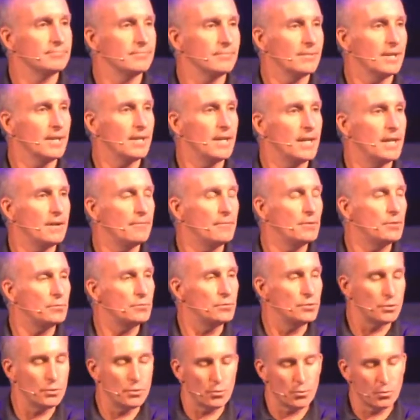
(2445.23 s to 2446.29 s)
And if you
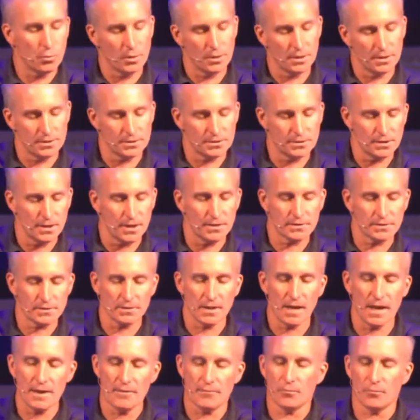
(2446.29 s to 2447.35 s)
do what it says,
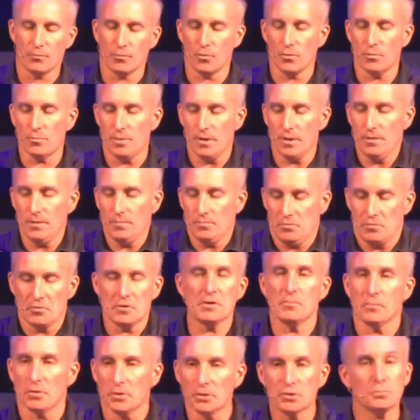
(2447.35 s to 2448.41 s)
life will be
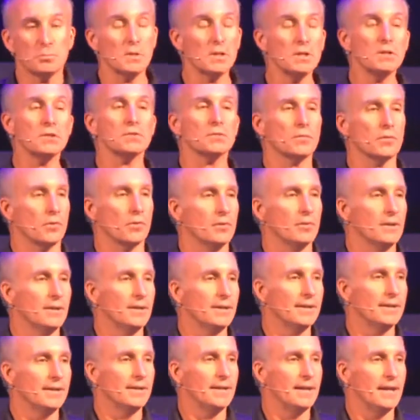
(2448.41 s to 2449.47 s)
pretty much peaceful.
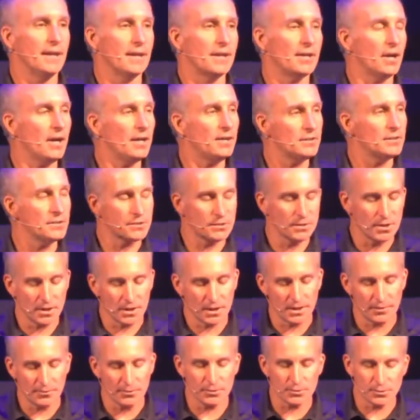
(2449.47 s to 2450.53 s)
And God does not
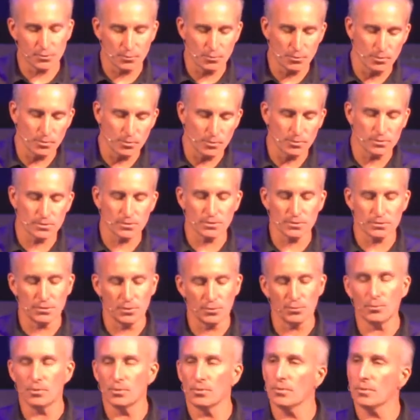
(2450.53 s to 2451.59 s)
give us rules to
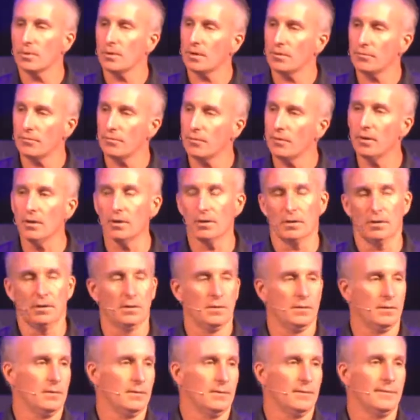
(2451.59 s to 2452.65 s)
ruin our fun.
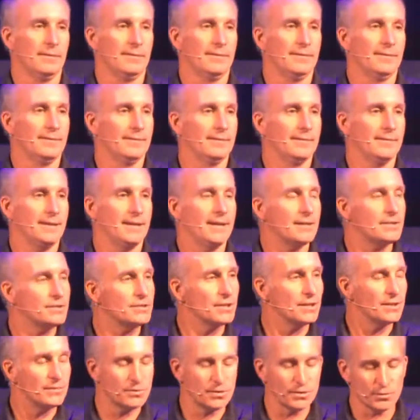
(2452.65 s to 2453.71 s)
He actually
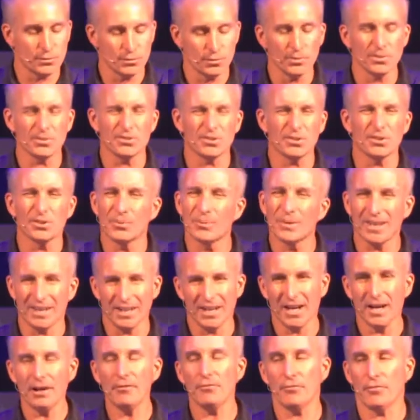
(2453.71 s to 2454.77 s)
gives us rules so that we can
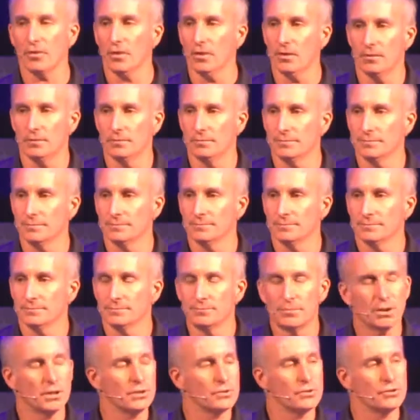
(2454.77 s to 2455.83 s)
have fun.
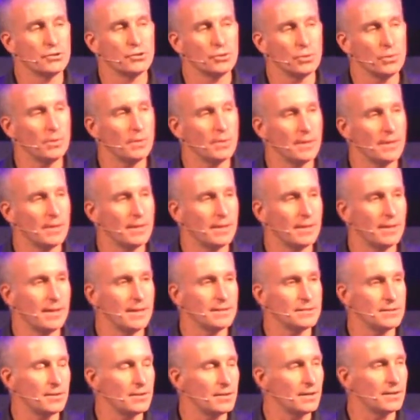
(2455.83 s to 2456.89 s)
Because joy
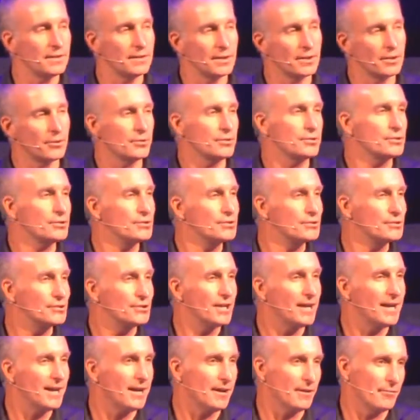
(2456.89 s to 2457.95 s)
is a thing that a Christian should
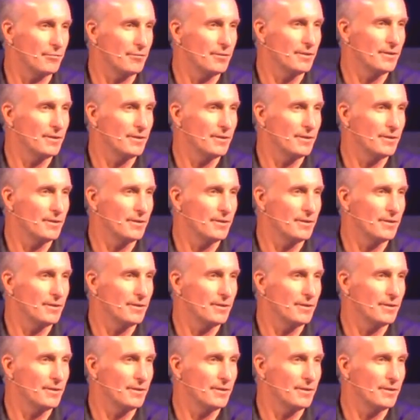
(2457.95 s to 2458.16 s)
have.